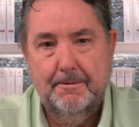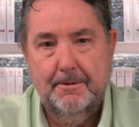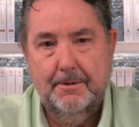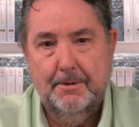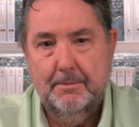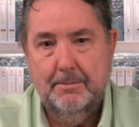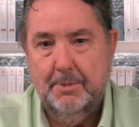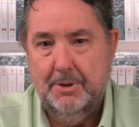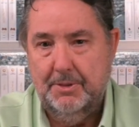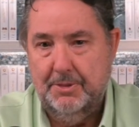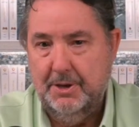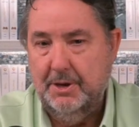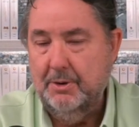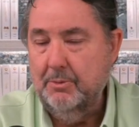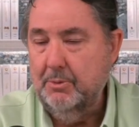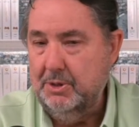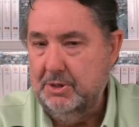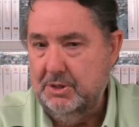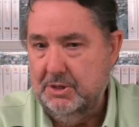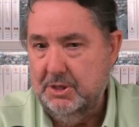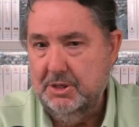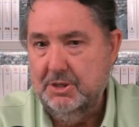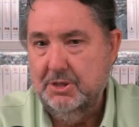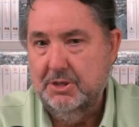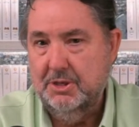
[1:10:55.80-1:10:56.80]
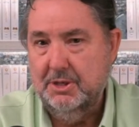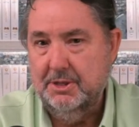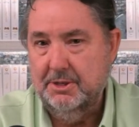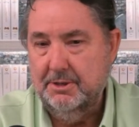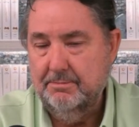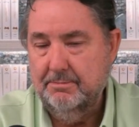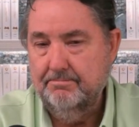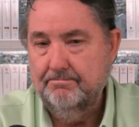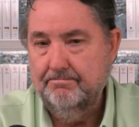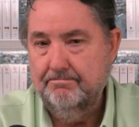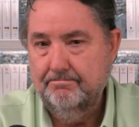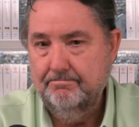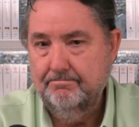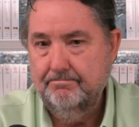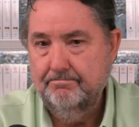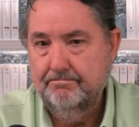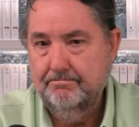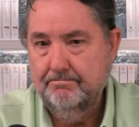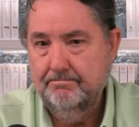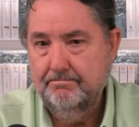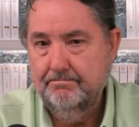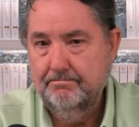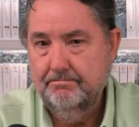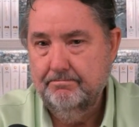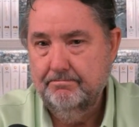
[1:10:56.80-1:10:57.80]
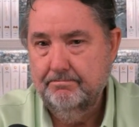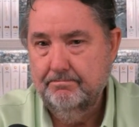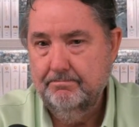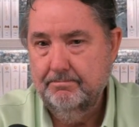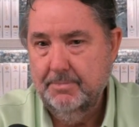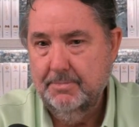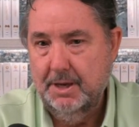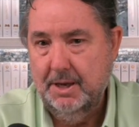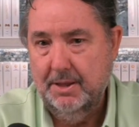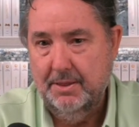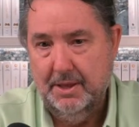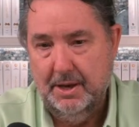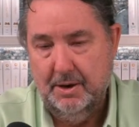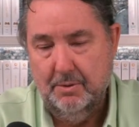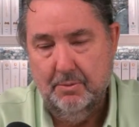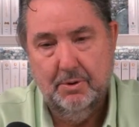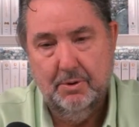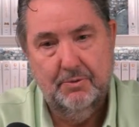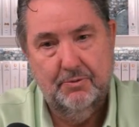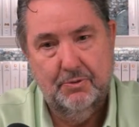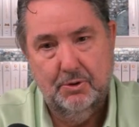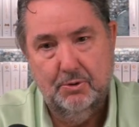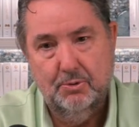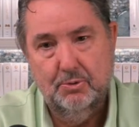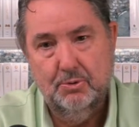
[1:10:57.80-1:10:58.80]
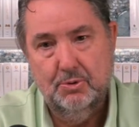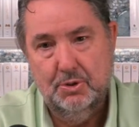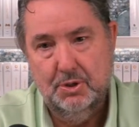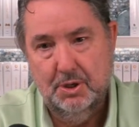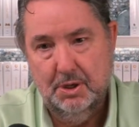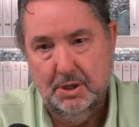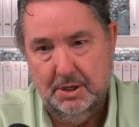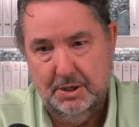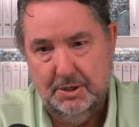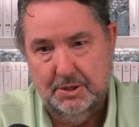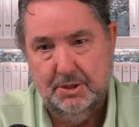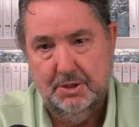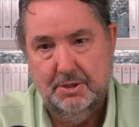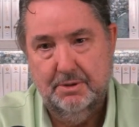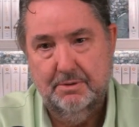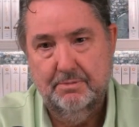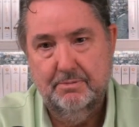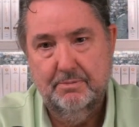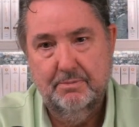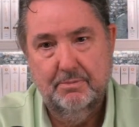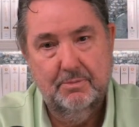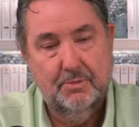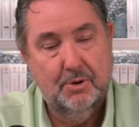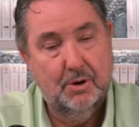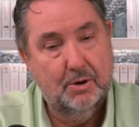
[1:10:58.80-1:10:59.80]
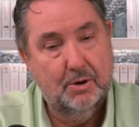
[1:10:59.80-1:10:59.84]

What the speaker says: But they resisted, and they refused to listen or